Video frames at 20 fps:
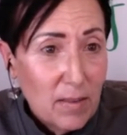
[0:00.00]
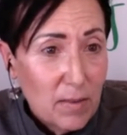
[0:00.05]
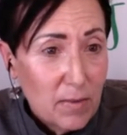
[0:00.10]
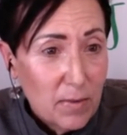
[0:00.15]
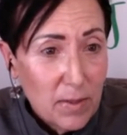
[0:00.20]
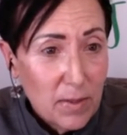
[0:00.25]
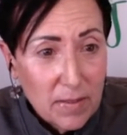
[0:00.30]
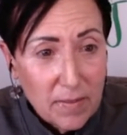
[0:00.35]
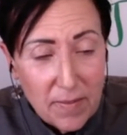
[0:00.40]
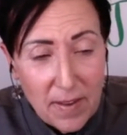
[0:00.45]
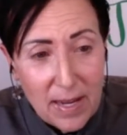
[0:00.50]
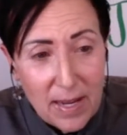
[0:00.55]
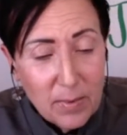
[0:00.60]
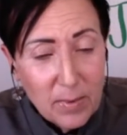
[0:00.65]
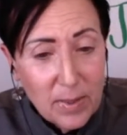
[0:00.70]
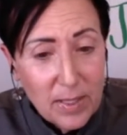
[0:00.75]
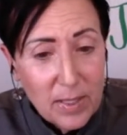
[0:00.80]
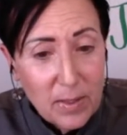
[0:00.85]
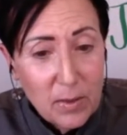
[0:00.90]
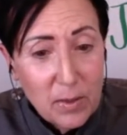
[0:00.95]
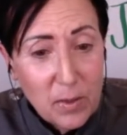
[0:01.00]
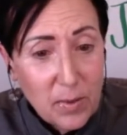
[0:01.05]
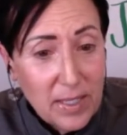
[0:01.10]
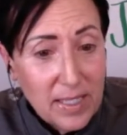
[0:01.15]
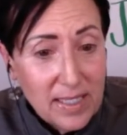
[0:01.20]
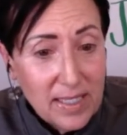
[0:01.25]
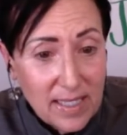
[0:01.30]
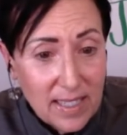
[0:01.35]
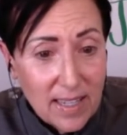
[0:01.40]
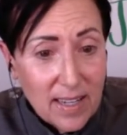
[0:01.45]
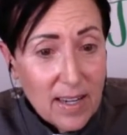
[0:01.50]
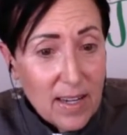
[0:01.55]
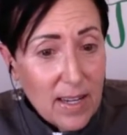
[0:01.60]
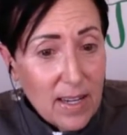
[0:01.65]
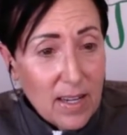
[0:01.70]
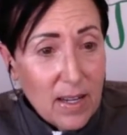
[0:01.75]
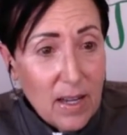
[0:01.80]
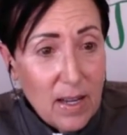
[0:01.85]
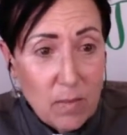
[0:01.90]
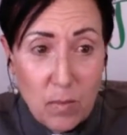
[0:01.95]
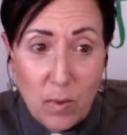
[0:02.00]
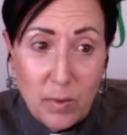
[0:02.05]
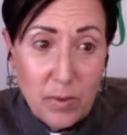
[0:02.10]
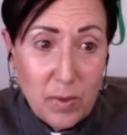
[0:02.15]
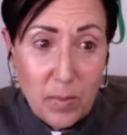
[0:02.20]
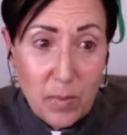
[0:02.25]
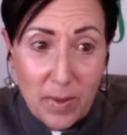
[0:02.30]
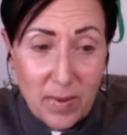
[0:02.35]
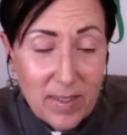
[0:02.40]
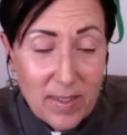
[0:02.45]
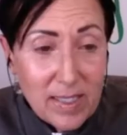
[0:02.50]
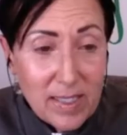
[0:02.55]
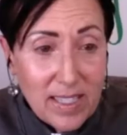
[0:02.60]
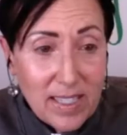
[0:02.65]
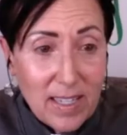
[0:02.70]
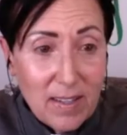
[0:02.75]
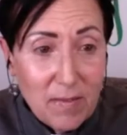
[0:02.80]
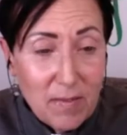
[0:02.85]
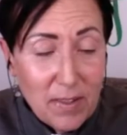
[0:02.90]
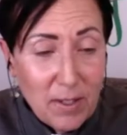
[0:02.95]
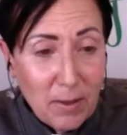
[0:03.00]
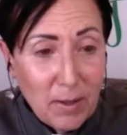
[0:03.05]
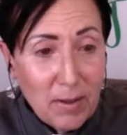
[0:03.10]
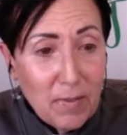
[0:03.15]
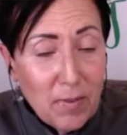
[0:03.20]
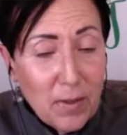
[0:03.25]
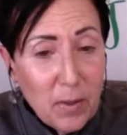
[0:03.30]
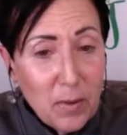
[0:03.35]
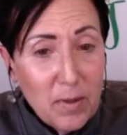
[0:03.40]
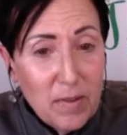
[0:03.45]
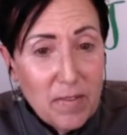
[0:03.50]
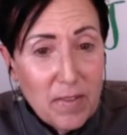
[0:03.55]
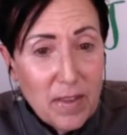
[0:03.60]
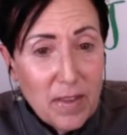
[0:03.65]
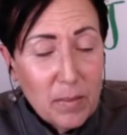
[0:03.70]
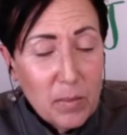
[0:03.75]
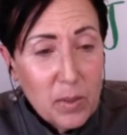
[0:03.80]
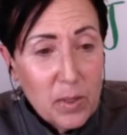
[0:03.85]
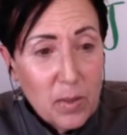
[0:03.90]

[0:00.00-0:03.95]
They're full of fiber and nutrients, and most Americans eat very few of them.